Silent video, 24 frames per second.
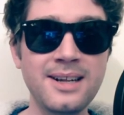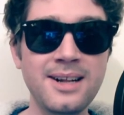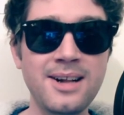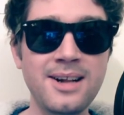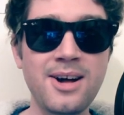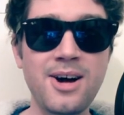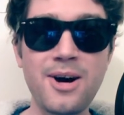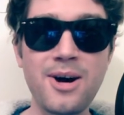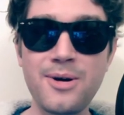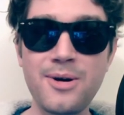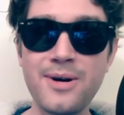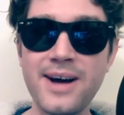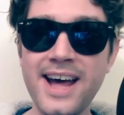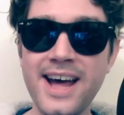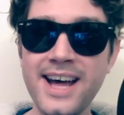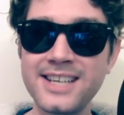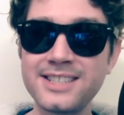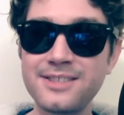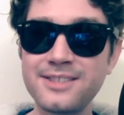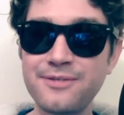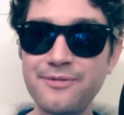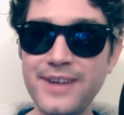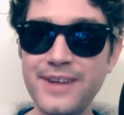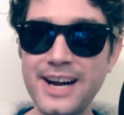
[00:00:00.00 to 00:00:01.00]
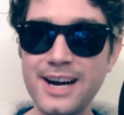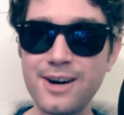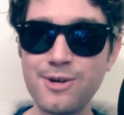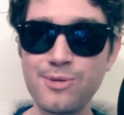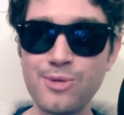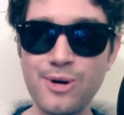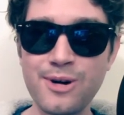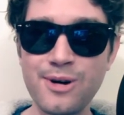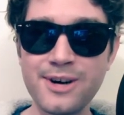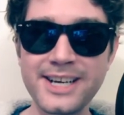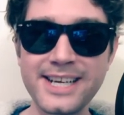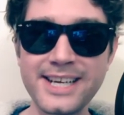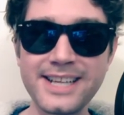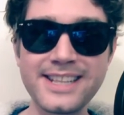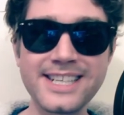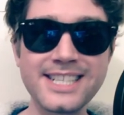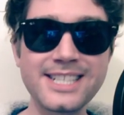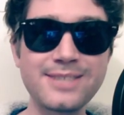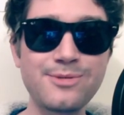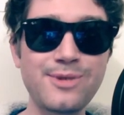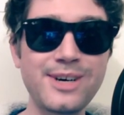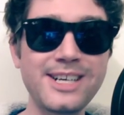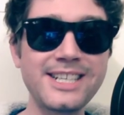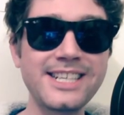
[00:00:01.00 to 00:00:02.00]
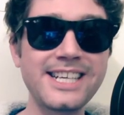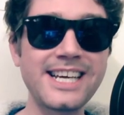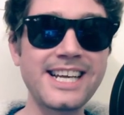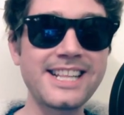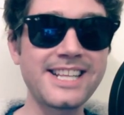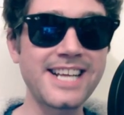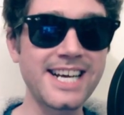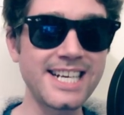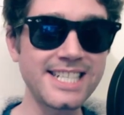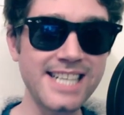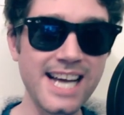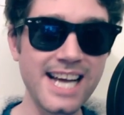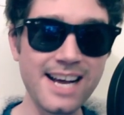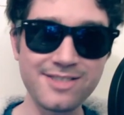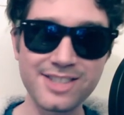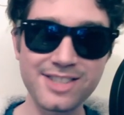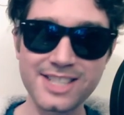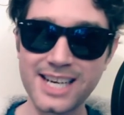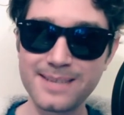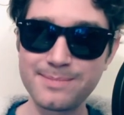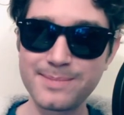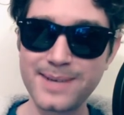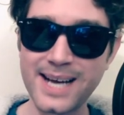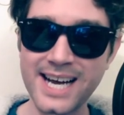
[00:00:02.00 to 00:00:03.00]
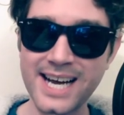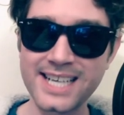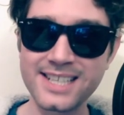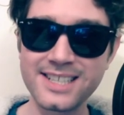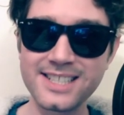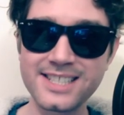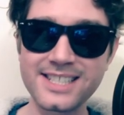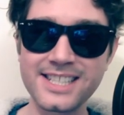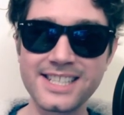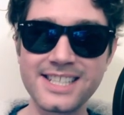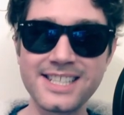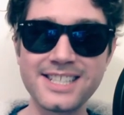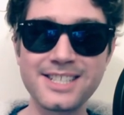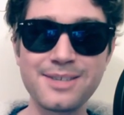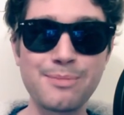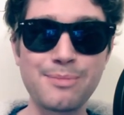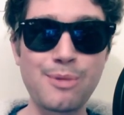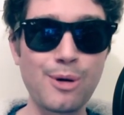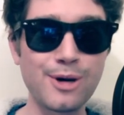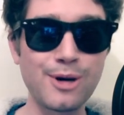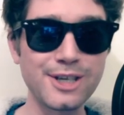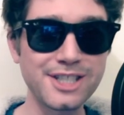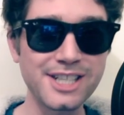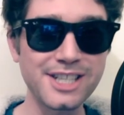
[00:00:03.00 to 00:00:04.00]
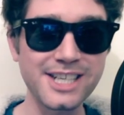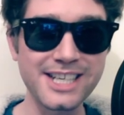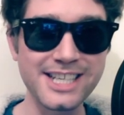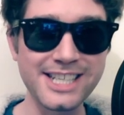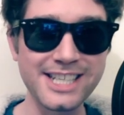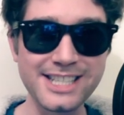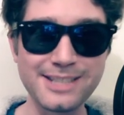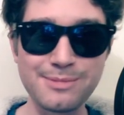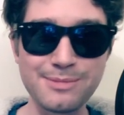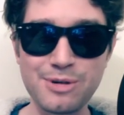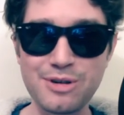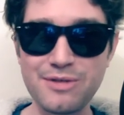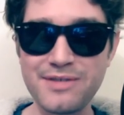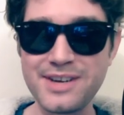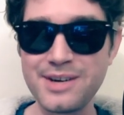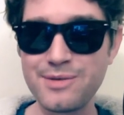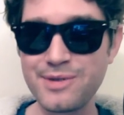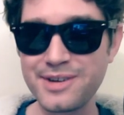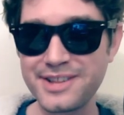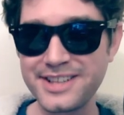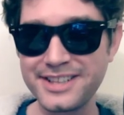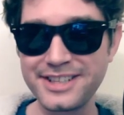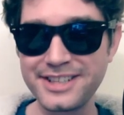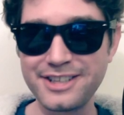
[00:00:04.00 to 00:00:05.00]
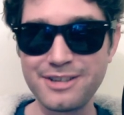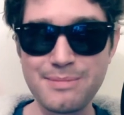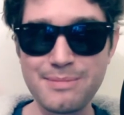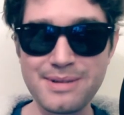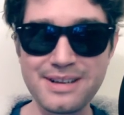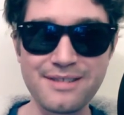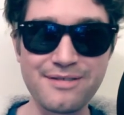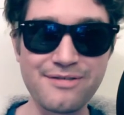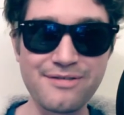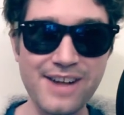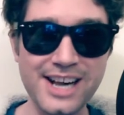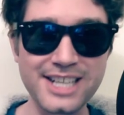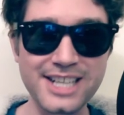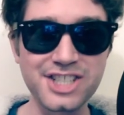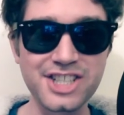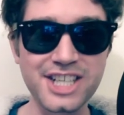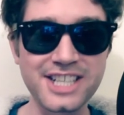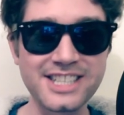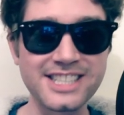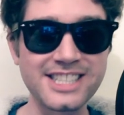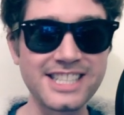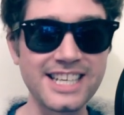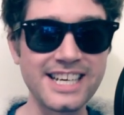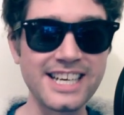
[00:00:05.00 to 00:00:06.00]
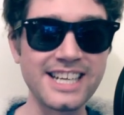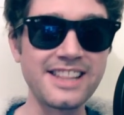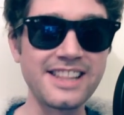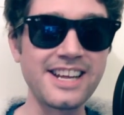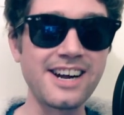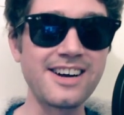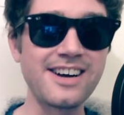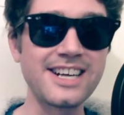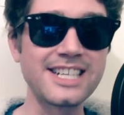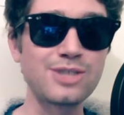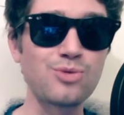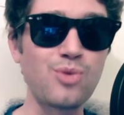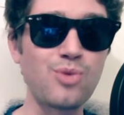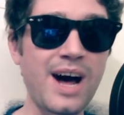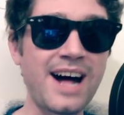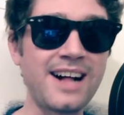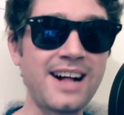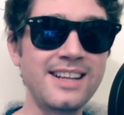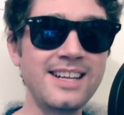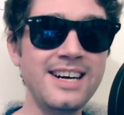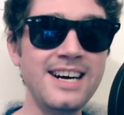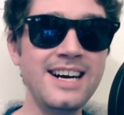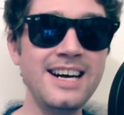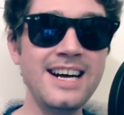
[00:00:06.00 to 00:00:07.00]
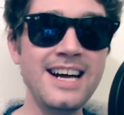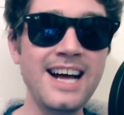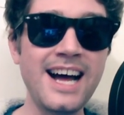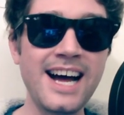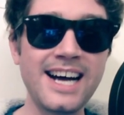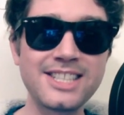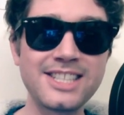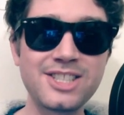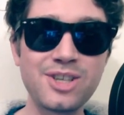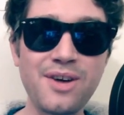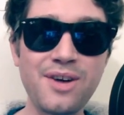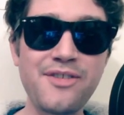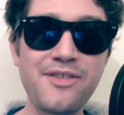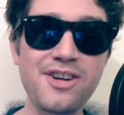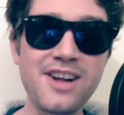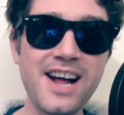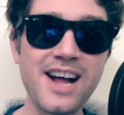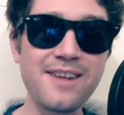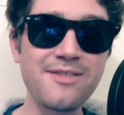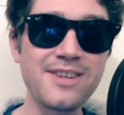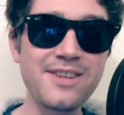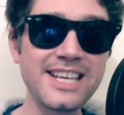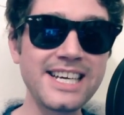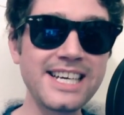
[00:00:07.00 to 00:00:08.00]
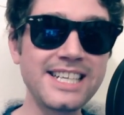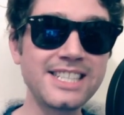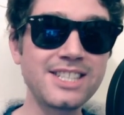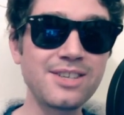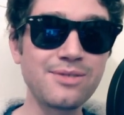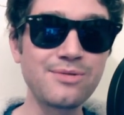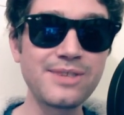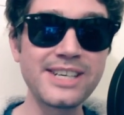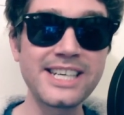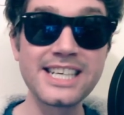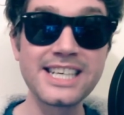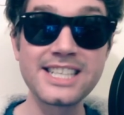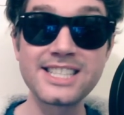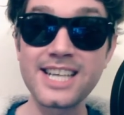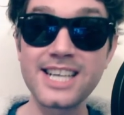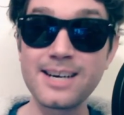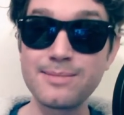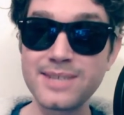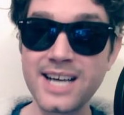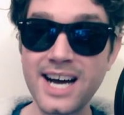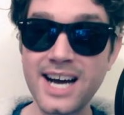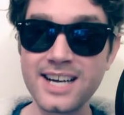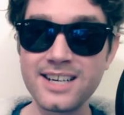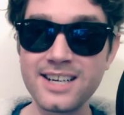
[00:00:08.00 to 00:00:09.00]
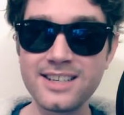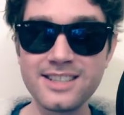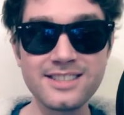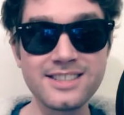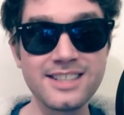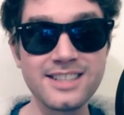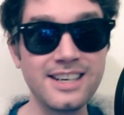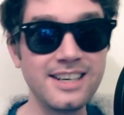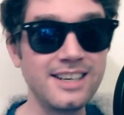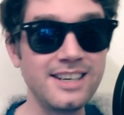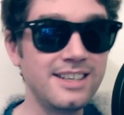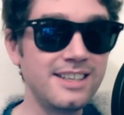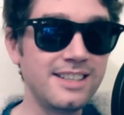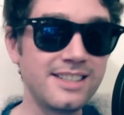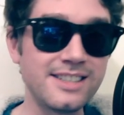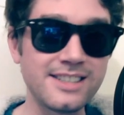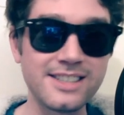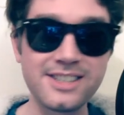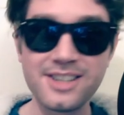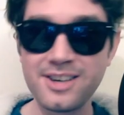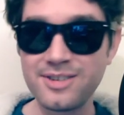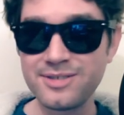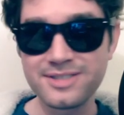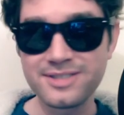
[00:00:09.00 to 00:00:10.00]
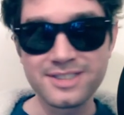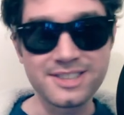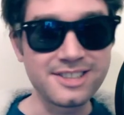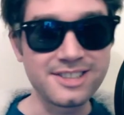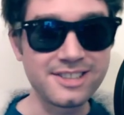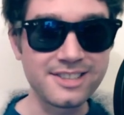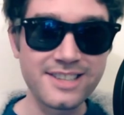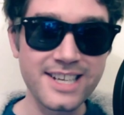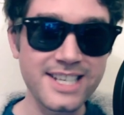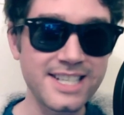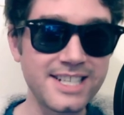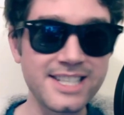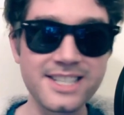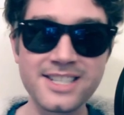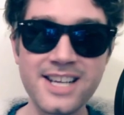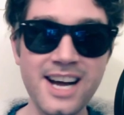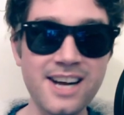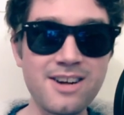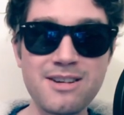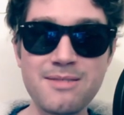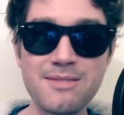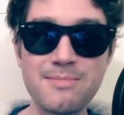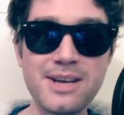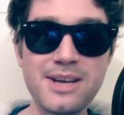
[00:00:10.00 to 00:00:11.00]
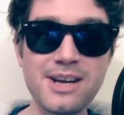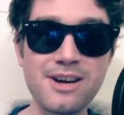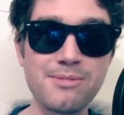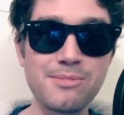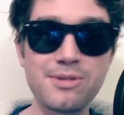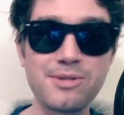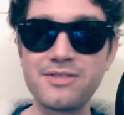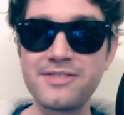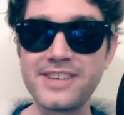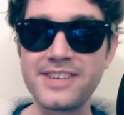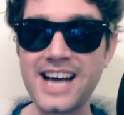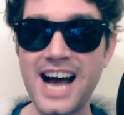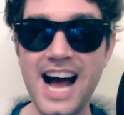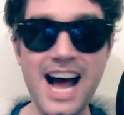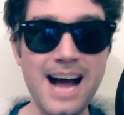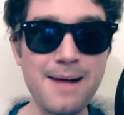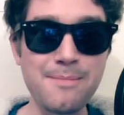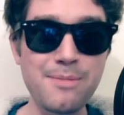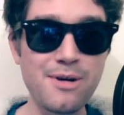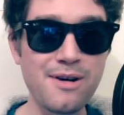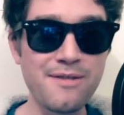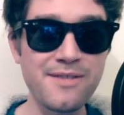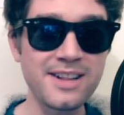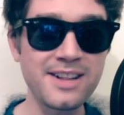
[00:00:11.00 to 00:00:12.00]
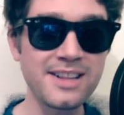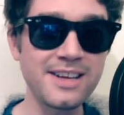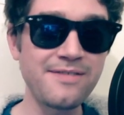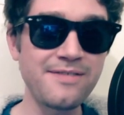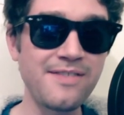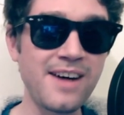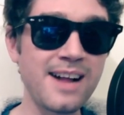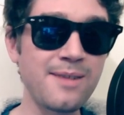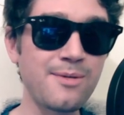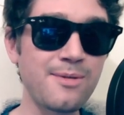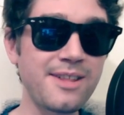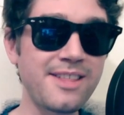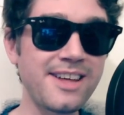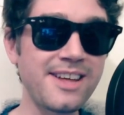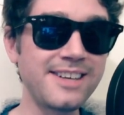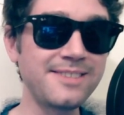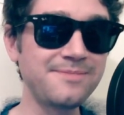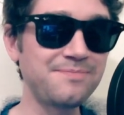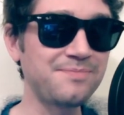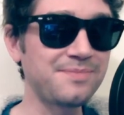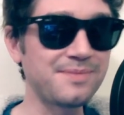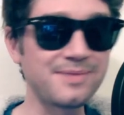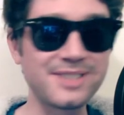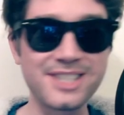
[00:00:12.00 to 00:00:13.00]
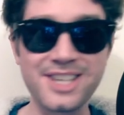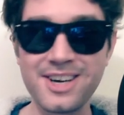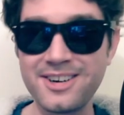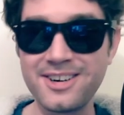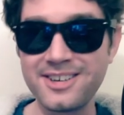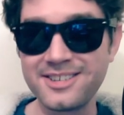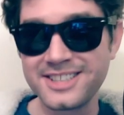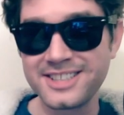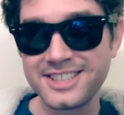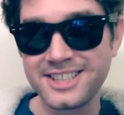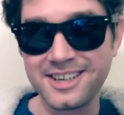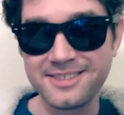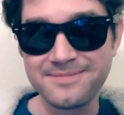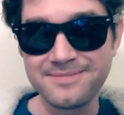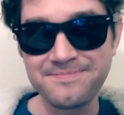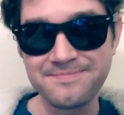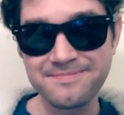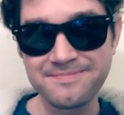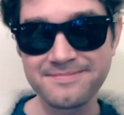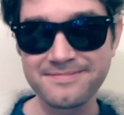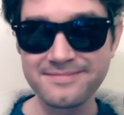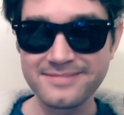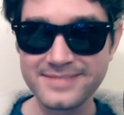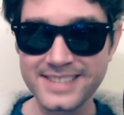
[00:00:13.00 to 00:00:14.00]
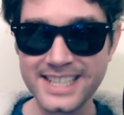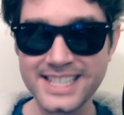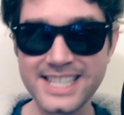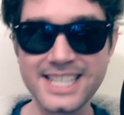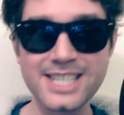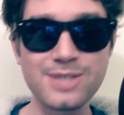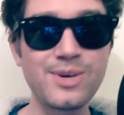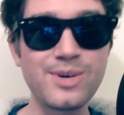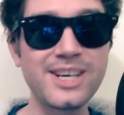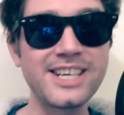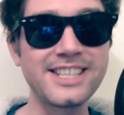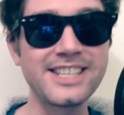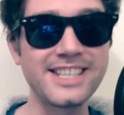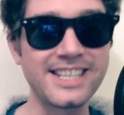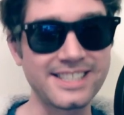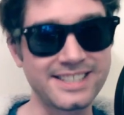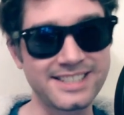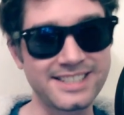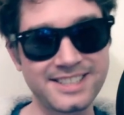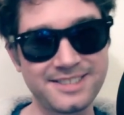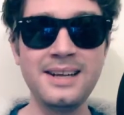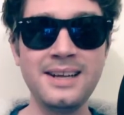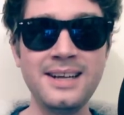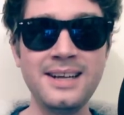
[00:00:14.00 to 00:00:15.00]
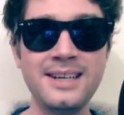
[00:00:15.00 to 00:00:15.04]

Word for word: Oh, and fair warning, this one does have subtitles. It is a Portuguese movie with a little bit of French in, in there as well. And so if you're not really into reading subtitles, you know, this is not going to be your movie. I'm perfectly fine with it. So, you know, it is what it is.